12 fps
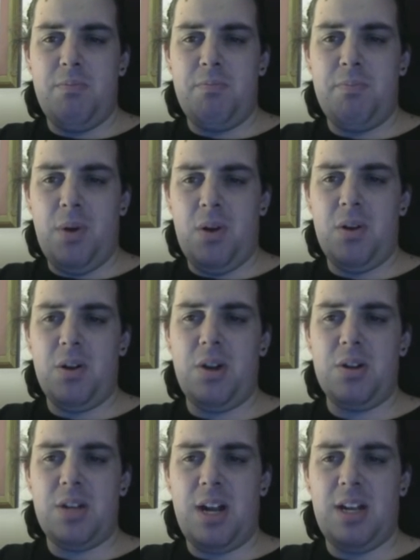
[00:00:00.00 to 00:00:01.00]
ball
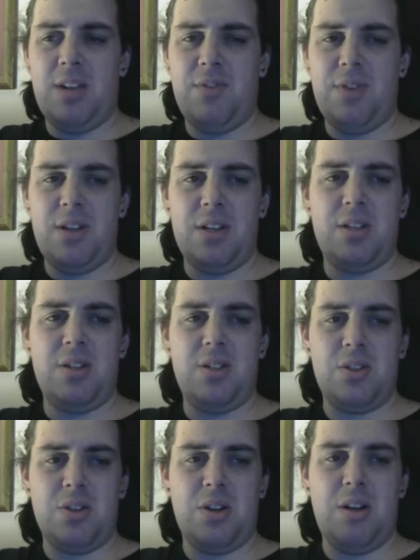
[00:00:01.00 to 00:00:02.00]
your tiny fists, and
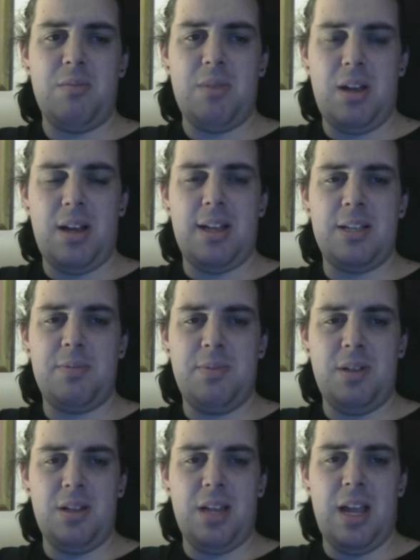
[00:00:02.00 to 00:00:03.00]
scream the
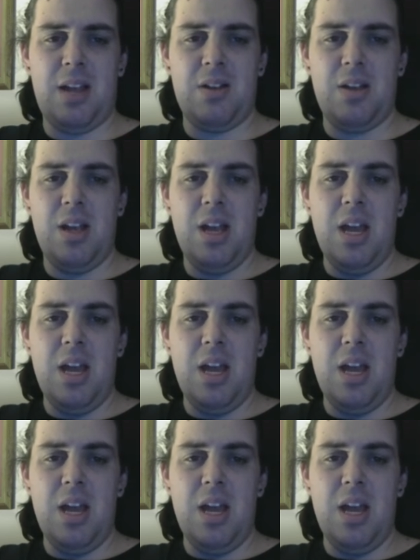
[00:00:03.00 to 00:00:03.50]
hospital down.